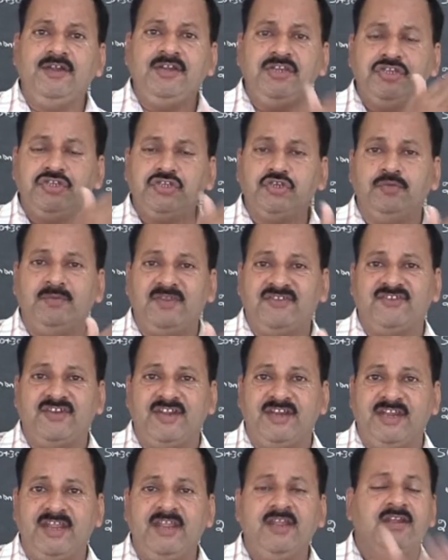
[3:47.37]
to
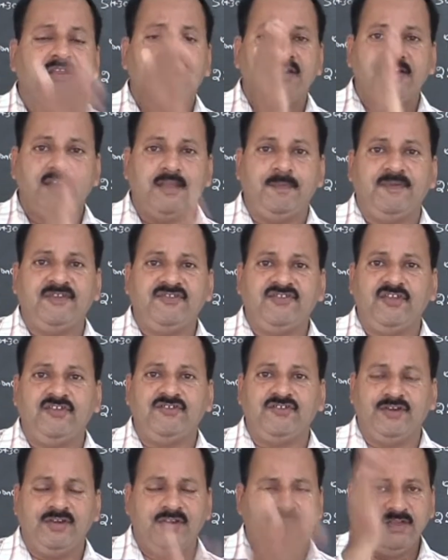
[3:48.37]
machinery,
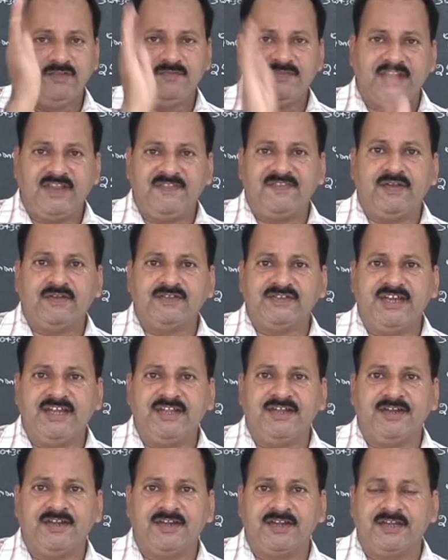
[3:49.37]
depreciation
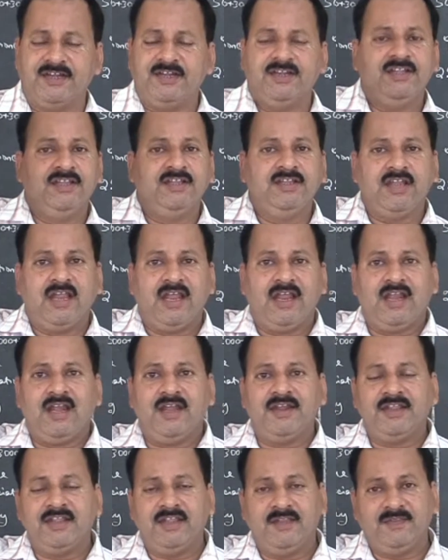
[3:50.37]
3,800,
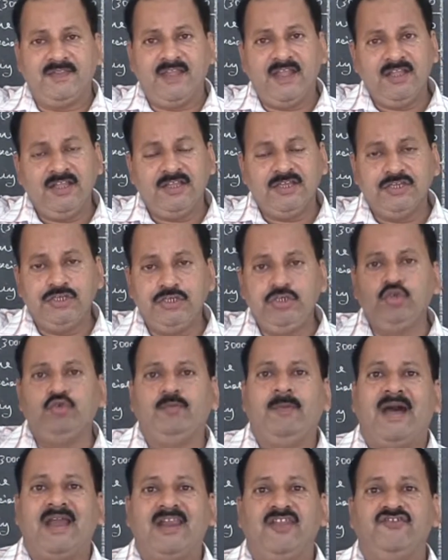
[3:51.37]
and in the new
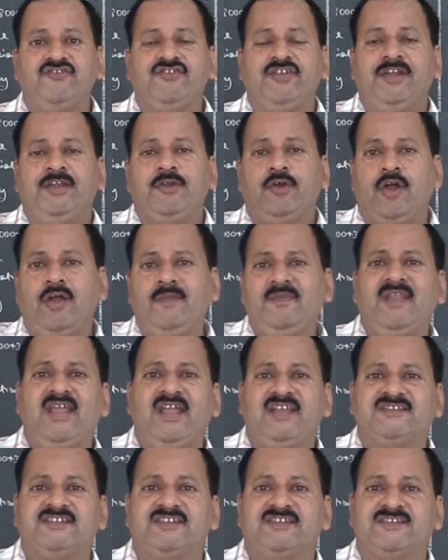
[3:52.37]
balance sheet on the
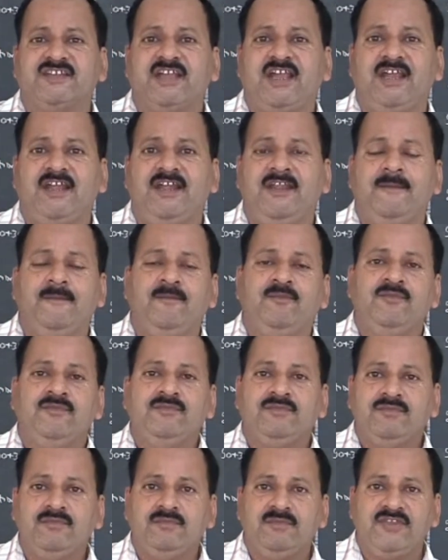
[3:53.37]
asset side,
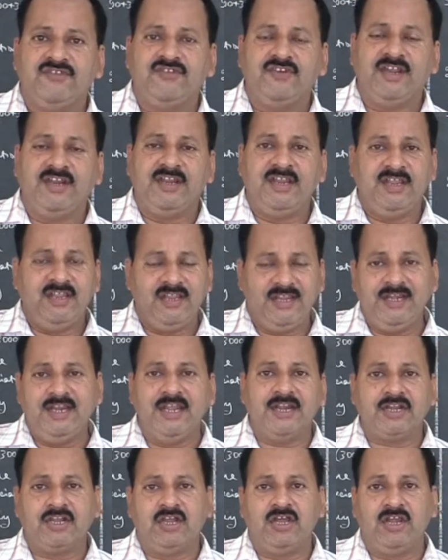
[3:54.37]
machinery,
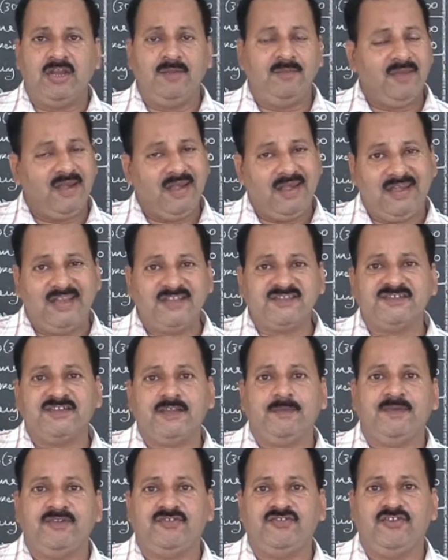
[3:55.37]
inner column, less
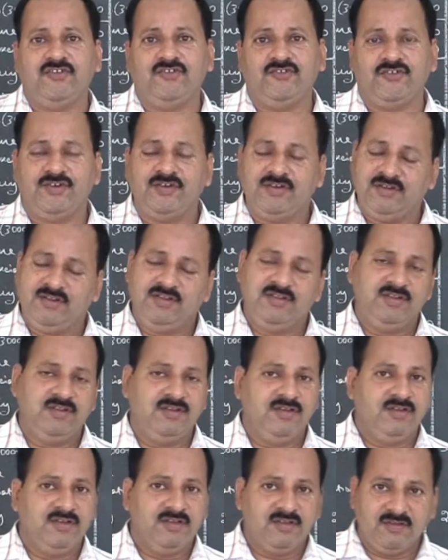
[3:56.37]
depreciation,
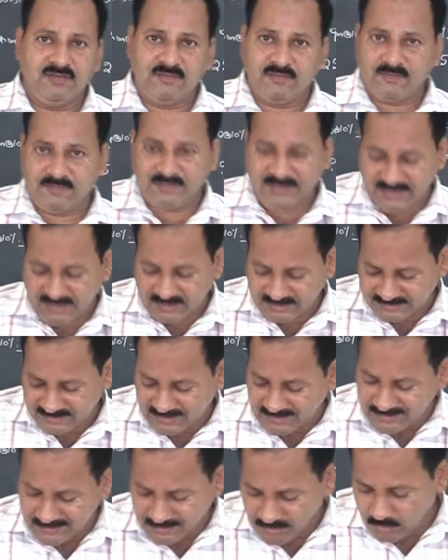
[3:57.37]
deduct
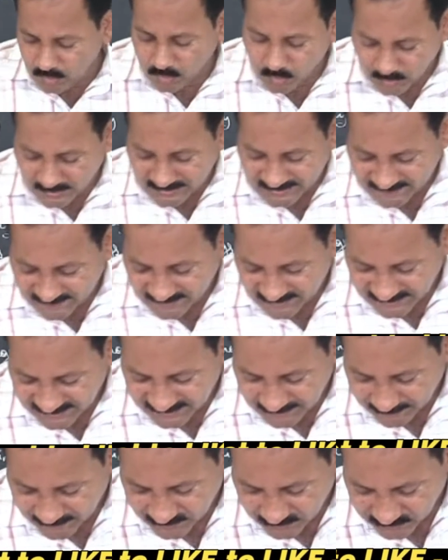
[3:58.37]
and write the net
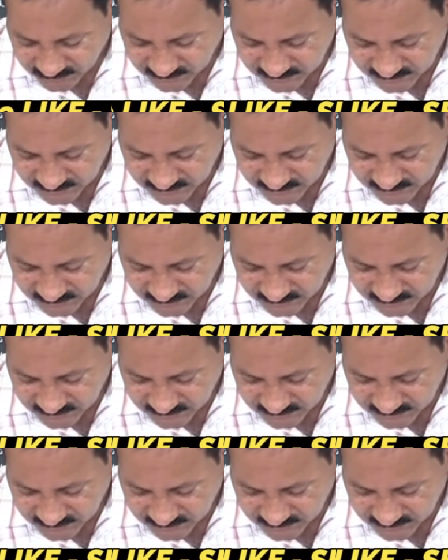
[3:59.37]
amount.